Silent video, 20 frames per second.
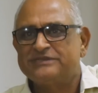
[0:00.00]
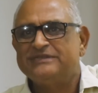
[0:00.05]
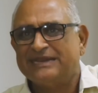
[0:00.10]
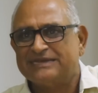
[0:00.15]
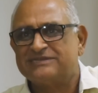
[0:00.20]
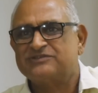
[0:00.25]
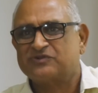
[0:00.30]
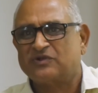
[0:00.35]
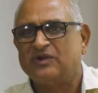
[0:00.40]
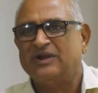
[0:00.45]

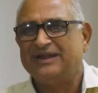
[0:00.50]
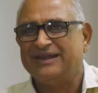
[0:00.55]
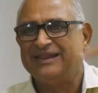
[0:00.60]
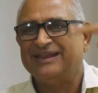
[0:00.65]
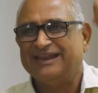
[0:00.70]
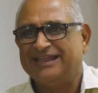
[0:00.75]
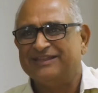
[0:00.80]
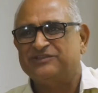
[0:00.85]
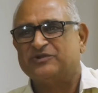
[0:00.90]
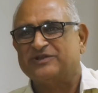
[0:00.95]
That's called
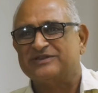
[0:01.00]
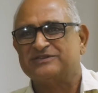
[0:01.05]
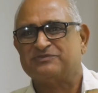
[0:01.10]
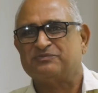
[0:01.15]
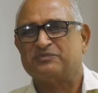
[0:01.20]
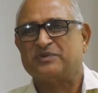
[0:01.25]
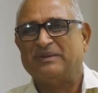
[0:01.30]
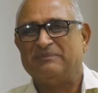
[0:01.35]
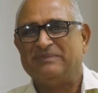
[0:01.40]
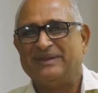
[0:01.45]
an
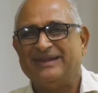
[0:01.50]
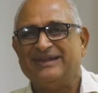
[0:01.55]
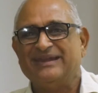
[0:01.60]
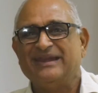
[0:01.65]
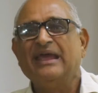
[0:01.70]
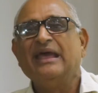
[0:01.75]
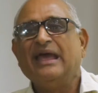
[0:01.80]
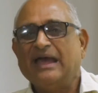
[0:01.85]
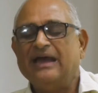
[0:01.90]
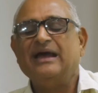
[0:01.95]
education pyramid,
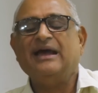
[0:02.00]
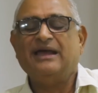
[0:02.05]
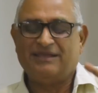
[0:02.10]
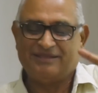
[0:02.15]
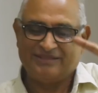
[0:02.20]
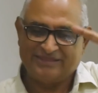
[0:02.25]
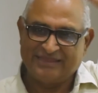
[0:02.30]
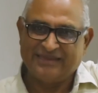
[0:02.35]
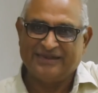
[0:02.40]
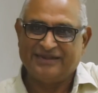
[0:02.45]

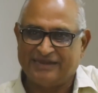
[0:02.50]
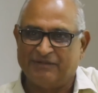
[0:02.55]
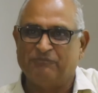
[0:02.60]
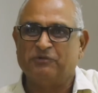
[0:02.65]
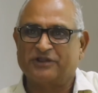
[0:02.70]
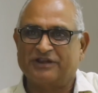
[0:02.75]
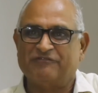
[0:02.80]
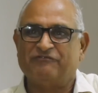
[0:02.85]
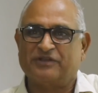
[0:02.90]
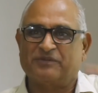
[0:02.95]
uh, the
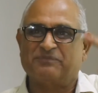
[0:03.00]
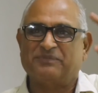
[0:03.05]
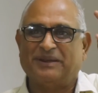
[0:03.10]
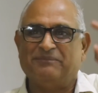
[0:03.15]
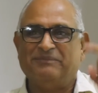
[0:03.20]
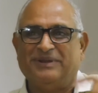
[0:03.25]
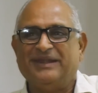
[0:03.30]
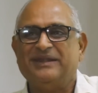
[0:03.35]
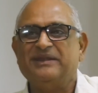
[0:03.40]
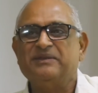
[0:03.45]
demographic
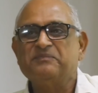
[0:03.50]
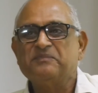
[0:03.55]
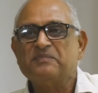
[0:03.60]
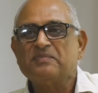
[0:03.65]
pyramid.